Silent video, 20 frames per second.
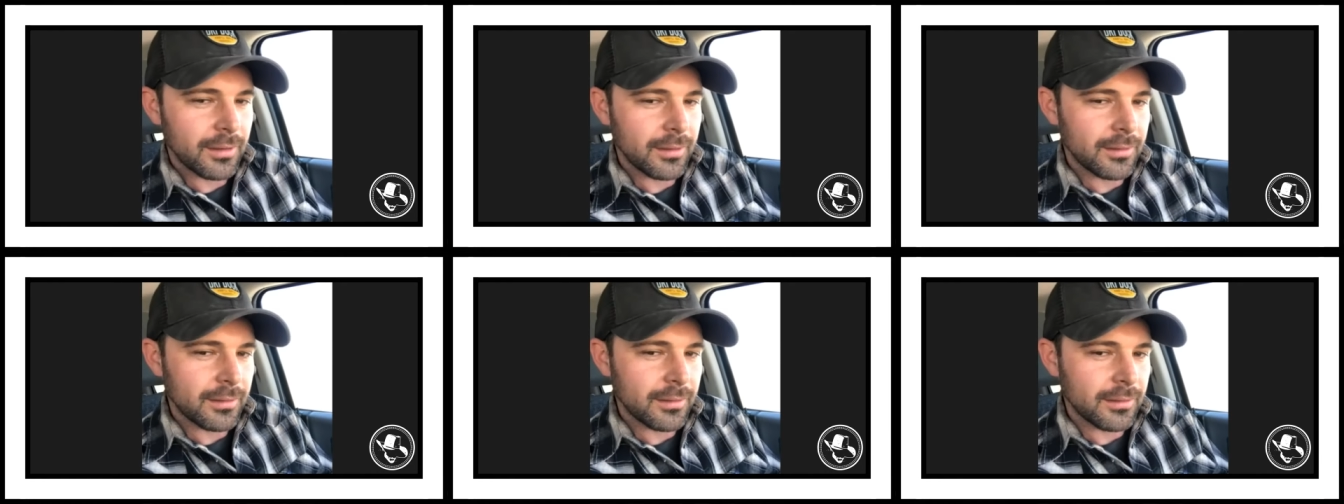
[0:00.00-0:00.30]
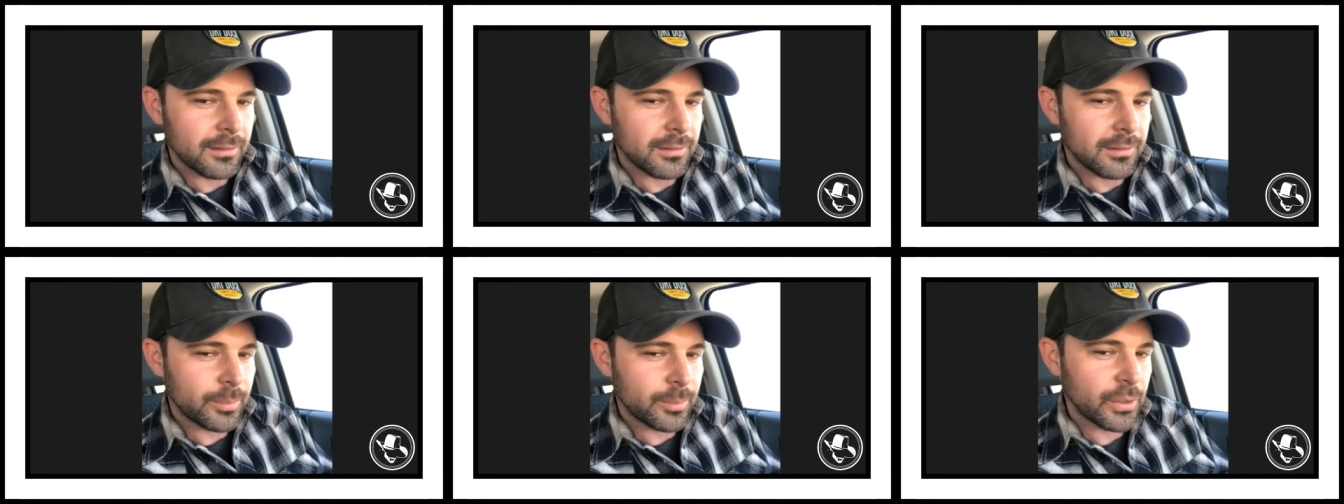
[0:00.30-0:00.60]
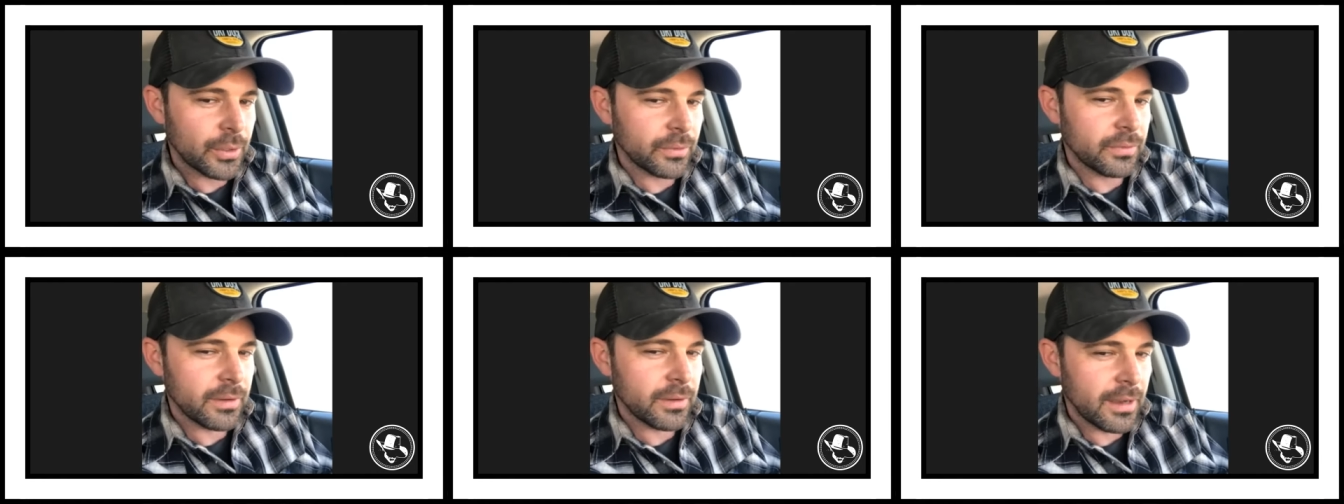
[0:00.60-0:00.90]
to prove
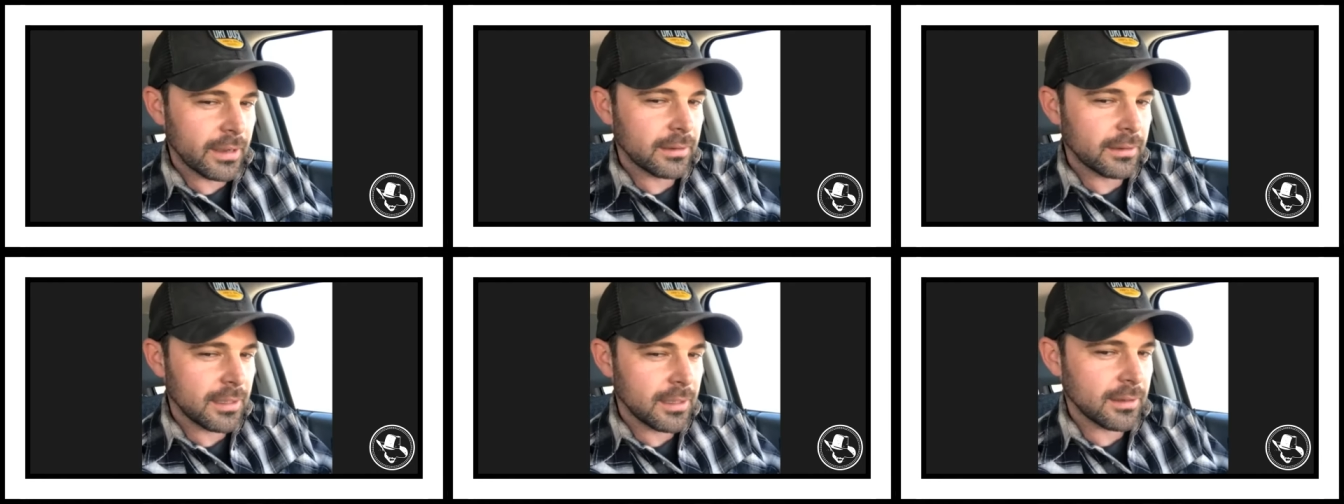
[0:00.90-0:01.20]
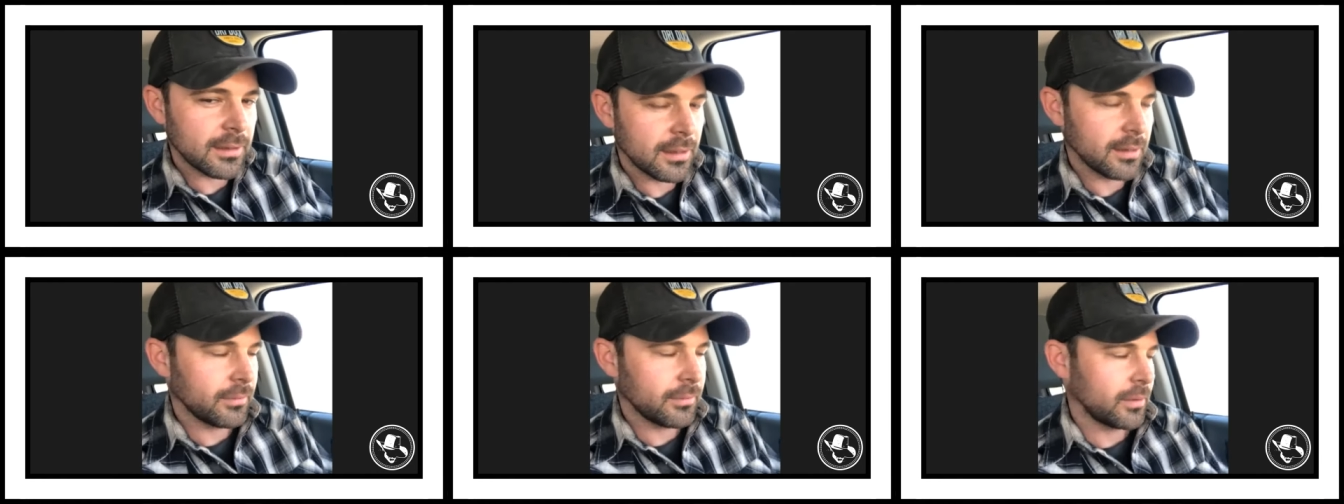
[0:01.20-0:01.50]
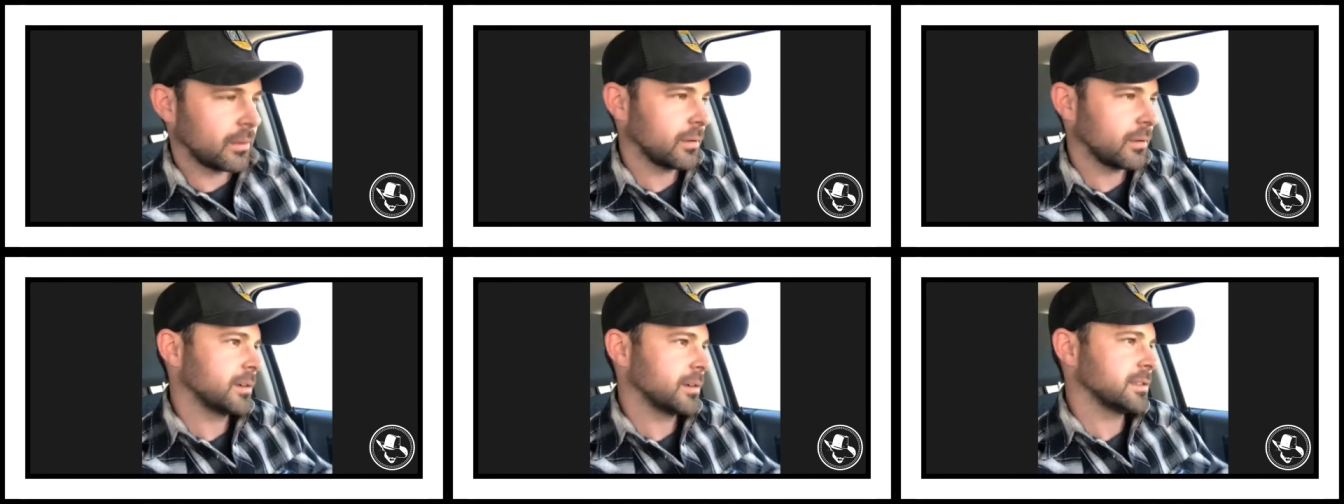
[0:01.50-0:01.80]
that I could take care of a
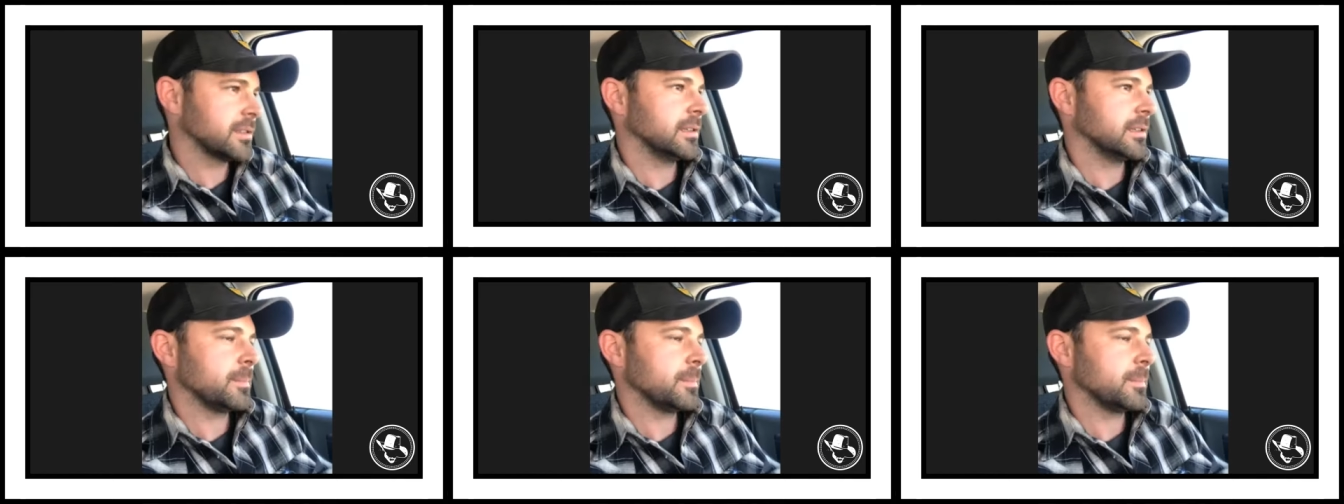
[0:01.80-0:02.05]
horse. And